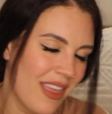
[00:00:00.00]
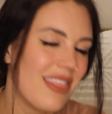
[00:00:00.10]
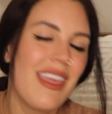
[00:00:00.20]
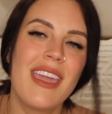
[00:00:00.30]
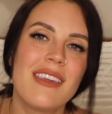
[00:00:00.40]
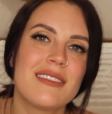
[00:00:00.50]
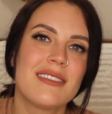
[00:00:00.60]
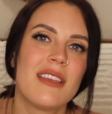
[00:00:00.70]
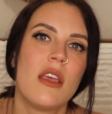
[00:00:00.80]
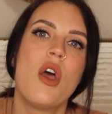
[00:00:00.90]

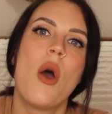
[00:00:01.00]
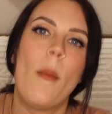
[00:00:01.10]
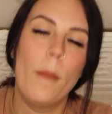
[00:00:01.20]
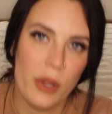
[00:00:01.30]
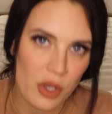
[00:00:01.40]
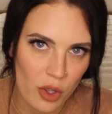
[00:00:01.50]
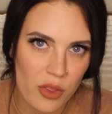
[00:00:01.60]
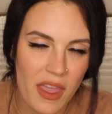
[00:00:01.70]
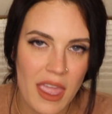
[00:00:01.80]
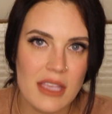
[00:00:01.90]
thanks, but no
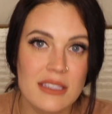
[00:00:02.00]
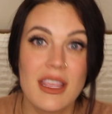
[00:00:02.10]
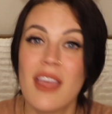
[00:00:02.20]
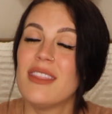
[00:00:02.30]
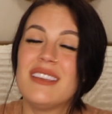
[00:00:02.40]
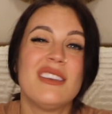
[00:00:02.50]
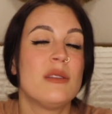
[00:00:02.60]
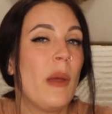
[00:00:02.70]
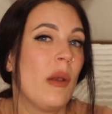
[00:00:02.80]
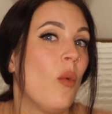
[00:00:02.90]
thanks. This has
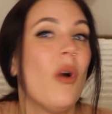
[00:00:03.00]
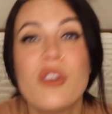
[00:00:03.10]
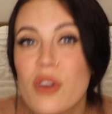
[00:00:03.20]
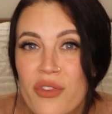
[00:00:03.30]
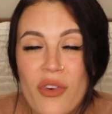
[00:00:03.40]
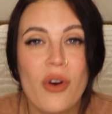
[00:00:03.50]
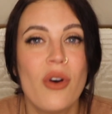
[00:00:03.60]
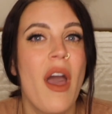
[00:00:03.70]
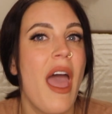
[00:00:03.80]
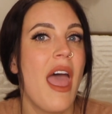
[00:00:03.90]
been
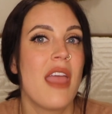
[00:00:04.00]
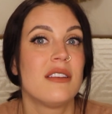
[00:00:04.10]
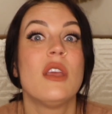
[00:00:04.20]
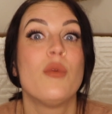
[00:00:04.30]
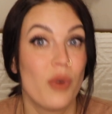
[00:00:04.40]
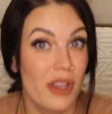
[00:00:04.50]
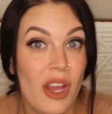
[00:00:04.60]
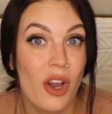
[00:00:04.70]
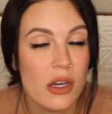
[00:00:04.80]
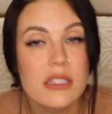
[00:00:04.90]
wonderful and it really
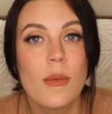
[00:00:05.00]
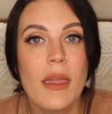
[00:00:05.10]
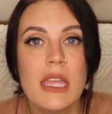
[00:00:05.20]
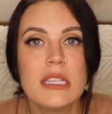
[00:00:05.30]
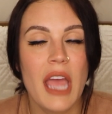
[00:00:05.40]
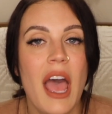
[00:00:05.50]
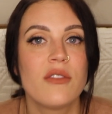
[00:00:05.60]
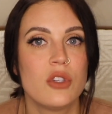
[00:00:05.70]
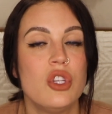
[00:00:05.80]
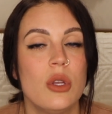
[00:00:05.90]
hurts me to
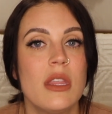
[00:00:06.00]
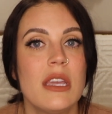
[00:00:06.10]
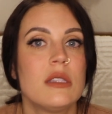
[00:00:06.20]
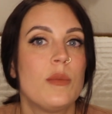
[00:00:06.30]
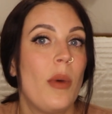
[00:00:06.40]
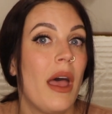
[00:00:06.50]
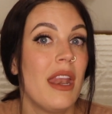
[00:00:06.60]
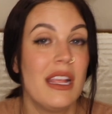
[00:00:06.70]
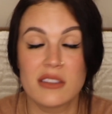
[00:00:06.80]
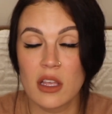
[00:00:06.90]
have to do this,
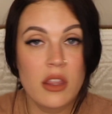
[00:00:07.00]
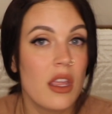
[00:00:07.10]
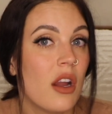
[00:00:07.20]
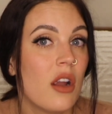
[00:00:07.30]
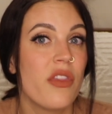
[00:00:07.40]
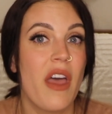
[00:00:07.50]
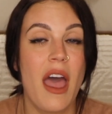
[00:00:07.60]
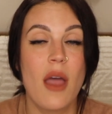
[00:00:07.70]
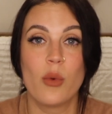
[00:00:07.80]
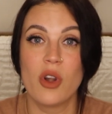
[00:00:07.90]
but it's clear
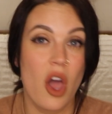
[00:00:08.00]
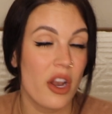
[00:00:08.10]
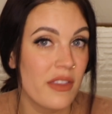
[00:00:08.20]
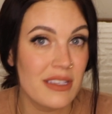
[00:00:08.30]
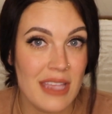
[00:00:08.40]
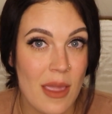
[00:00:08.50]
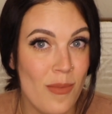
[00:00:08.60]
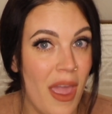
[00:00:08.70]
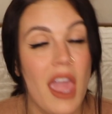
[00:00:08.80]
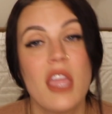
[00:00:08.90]
that we're not on the same
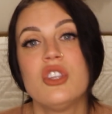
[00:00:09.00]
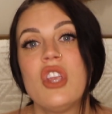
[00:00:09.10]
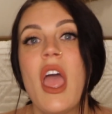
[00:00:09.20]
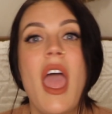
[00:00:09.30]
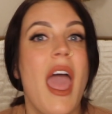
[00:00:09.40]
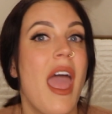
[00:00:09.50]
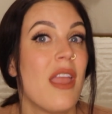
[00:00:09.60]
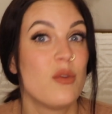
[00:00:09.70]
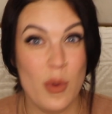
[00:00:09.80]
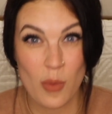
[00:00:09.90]
page
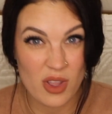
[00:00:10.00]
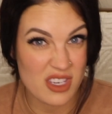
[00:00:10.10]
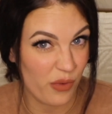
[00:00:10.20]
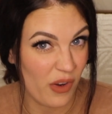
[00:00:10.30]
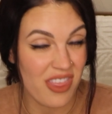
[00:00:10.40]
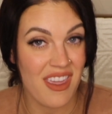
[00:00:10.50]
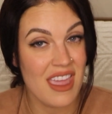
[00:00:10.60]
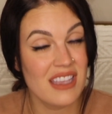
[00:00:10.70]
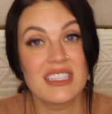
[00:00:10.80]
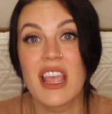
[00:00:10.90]
and we want different
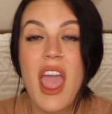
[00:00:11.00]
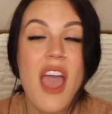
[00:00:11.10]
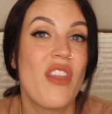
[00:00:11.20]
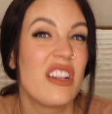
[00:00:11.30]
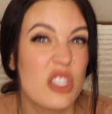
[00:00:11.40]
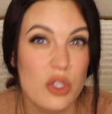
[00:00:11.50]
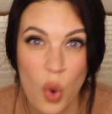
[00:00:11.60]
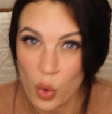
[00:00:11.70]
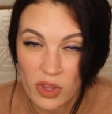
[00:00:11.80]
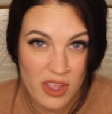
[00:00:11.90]
things and that's
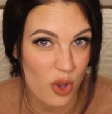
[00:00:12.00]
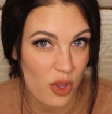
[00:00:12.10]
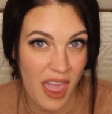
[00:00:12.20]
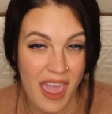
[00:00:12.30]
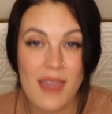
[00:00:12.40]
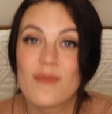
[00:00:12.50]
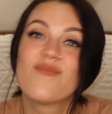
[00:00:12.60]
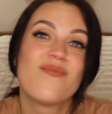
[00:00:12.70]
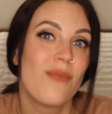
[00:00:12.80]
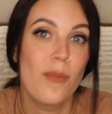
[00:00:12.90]
totally okay.
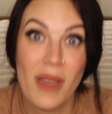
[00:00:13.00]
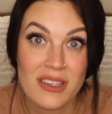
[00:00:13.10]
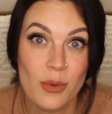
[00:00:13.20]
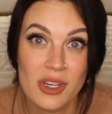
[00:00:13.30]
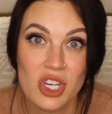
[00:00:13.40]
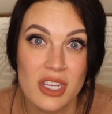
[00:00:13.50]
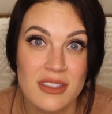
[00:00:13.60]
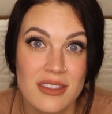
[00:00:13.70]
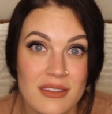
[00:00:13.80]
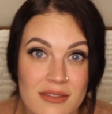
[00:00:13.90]
Best
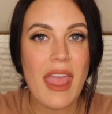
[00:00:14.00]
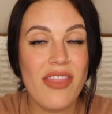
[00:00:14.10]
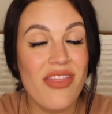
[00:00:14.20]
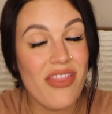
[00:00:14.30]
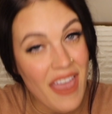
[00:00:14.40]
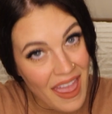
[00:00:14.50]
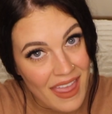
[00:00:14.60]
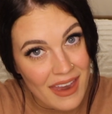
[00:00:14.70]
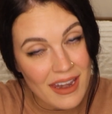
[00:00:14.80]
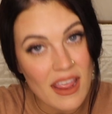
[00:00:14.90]
wishes. And
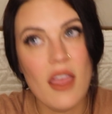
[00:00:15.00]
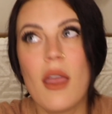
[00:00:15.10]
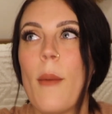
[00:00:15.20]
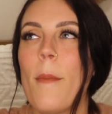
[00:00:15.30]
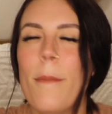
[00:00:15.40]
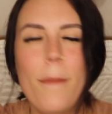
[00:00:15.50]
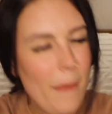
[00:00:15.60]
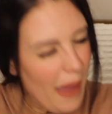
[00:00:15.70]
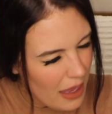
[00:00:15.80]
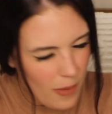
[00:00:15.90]
then
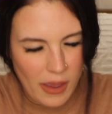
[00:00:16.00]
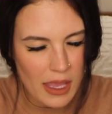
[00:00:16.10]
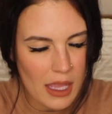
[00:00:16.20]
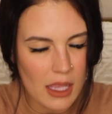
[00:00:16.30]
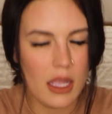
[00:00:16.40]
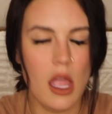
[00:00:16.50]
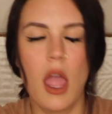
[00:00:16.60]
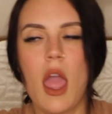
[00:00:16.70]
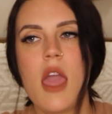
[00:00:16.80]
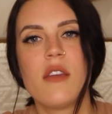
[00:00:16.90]
maybe
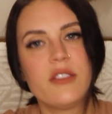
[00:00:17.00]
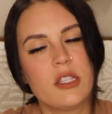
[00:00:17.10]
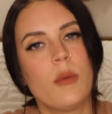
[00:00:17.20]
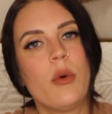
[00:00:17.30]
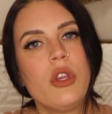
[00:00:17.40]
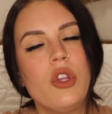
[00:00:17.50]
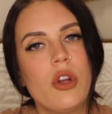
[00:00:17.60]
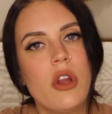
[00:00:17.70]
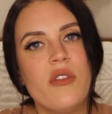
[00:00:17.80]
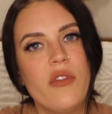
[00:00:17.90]
if someone
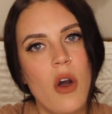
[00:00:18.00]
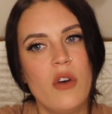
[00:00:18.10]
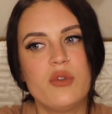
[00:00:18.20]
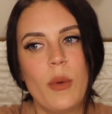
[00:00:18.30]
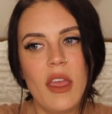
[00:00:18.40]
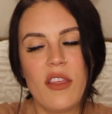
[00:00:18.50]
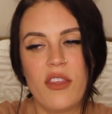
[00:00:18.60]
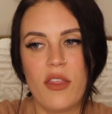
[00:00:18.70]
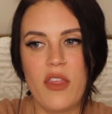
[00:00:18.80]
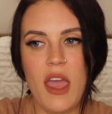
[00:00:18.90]
you're involved with
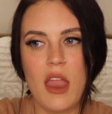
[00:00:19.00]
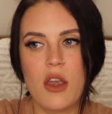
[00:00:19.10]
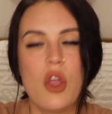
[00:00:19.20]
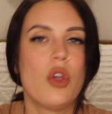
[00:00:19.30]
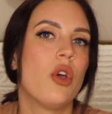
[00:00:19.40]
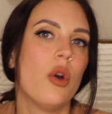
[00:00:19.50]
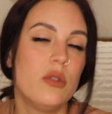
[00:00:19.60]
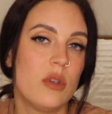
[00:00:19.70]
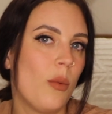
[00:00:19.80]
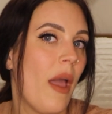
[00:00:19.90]
then
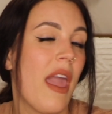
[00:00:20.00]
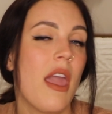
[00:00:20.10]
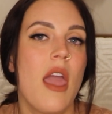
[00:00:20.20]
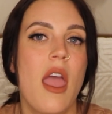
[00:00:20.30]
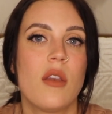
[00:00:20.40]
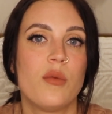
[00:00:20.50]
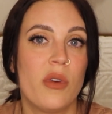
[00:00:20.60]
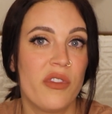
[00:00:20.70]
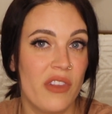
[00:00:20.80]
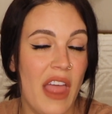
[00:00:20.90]
goes away and
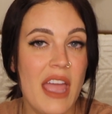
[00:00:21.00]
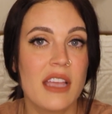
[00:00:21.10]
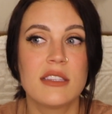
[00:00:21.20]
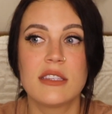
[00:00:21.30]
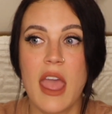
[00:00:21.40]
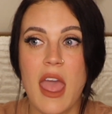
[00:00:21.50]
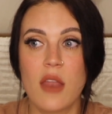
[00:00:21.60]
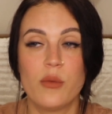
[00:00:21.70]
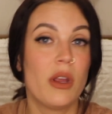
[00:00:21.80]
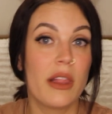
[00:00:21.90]
reflects
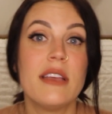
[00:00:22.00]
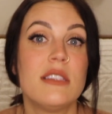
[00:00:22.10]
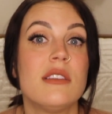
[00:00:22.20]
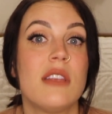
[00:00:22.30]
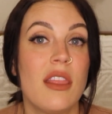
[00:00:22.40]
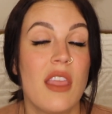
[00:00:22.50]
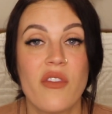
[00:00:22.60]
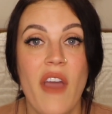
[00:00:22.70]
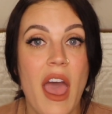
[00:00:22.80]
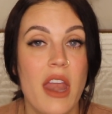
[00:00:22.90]
and realizes that they've
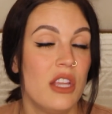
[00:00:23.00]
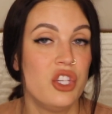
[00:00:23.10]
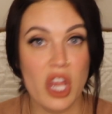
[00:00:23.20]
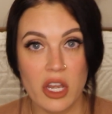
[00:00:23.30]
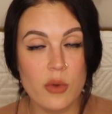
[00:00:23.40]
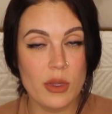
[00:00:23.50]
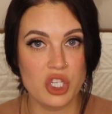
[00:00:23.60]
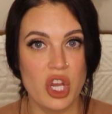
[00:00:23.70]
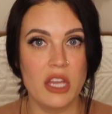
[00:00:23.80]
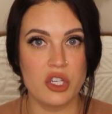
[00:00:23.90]
had a genuine
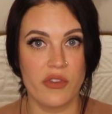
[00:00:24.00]
change of